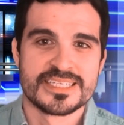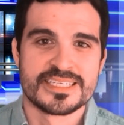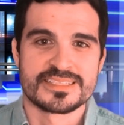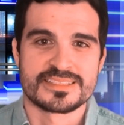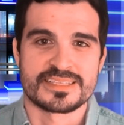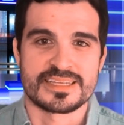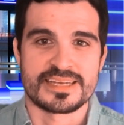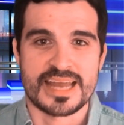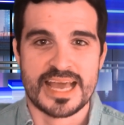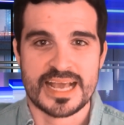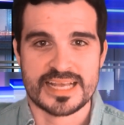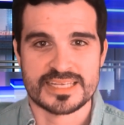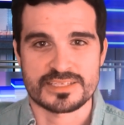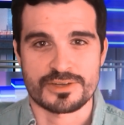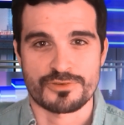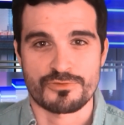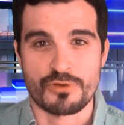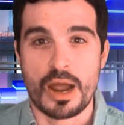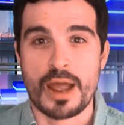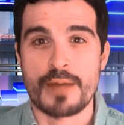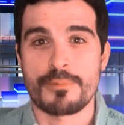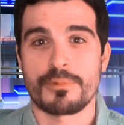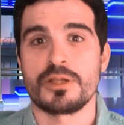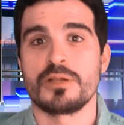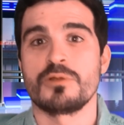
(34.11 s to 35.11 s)
The next
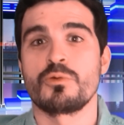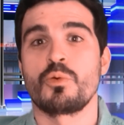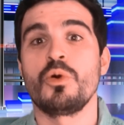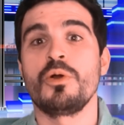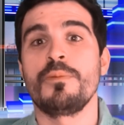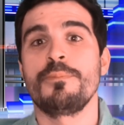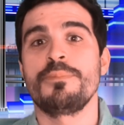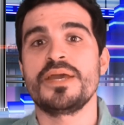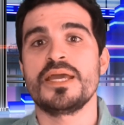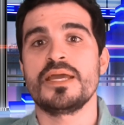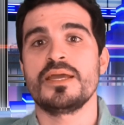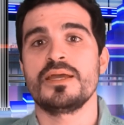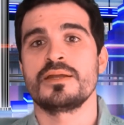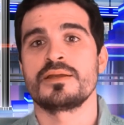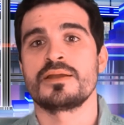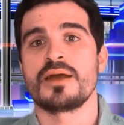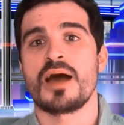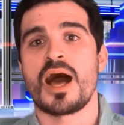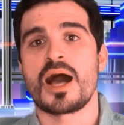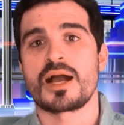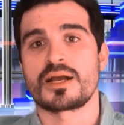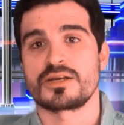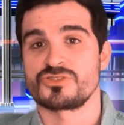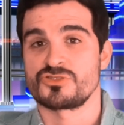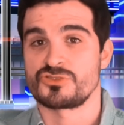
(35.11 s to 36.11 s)
arrival will be in
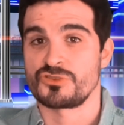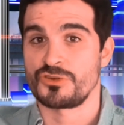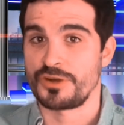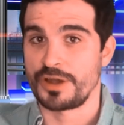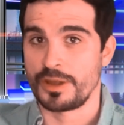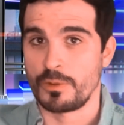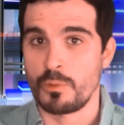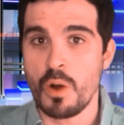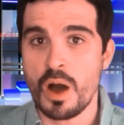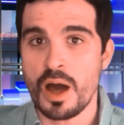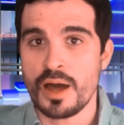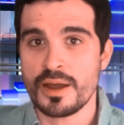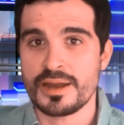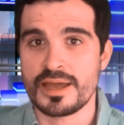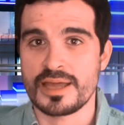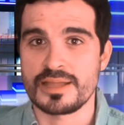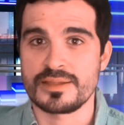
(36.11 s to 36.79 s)
August 31